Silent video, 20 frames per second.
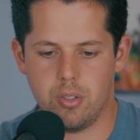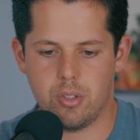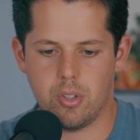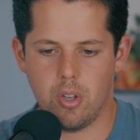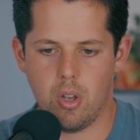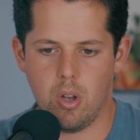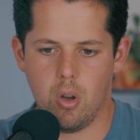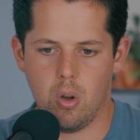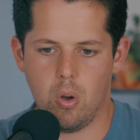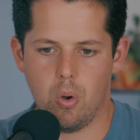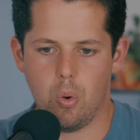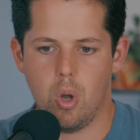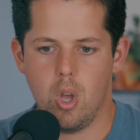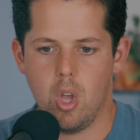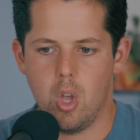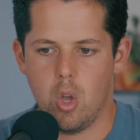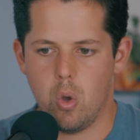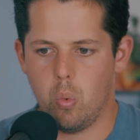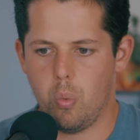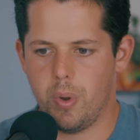So
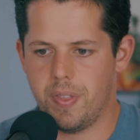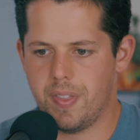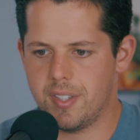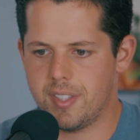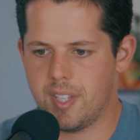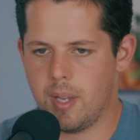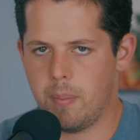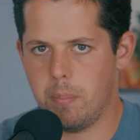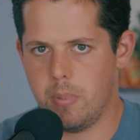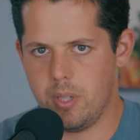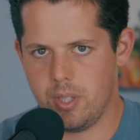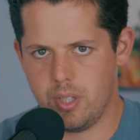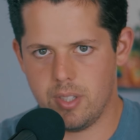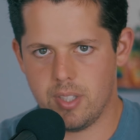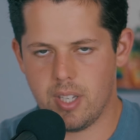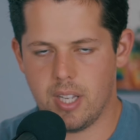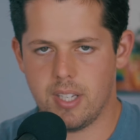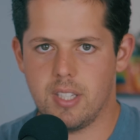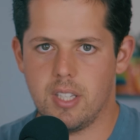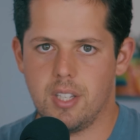with this
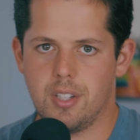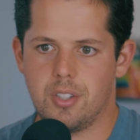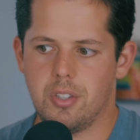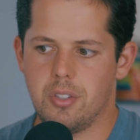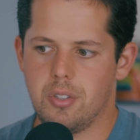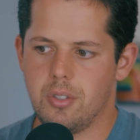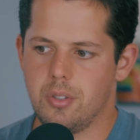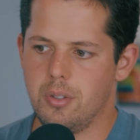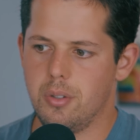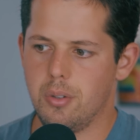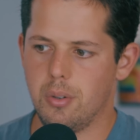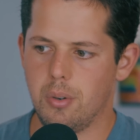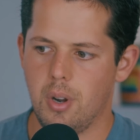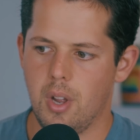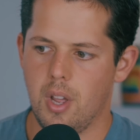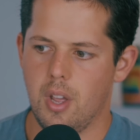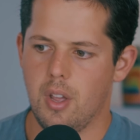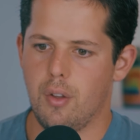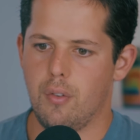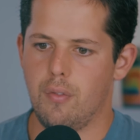ambitious idea to do
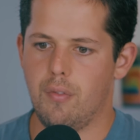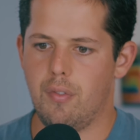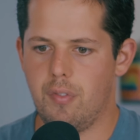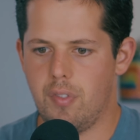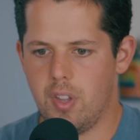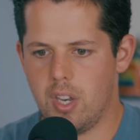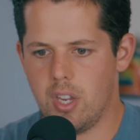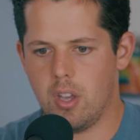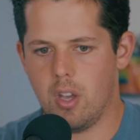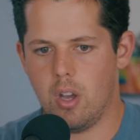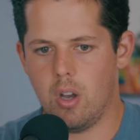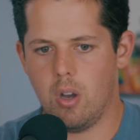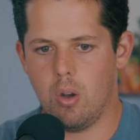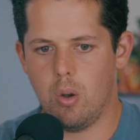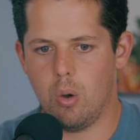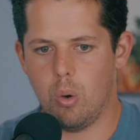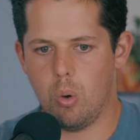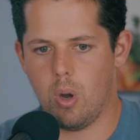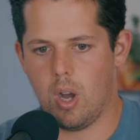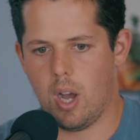
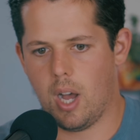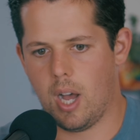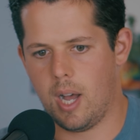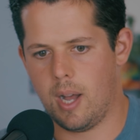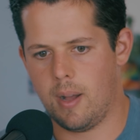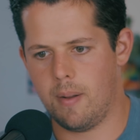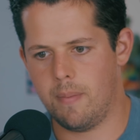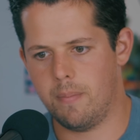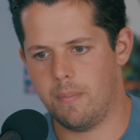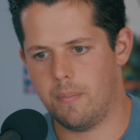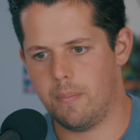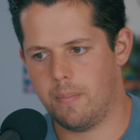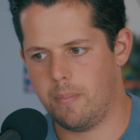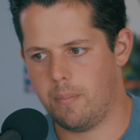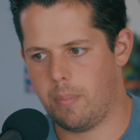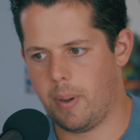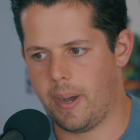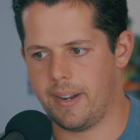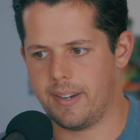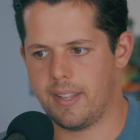video. Um,
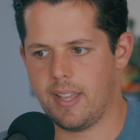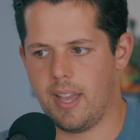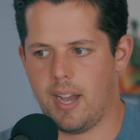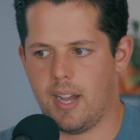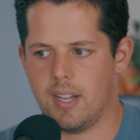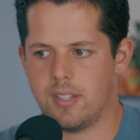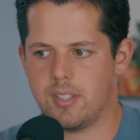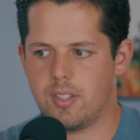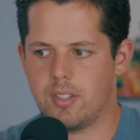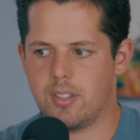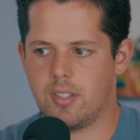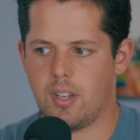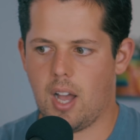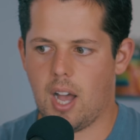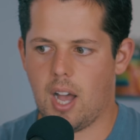podcasts,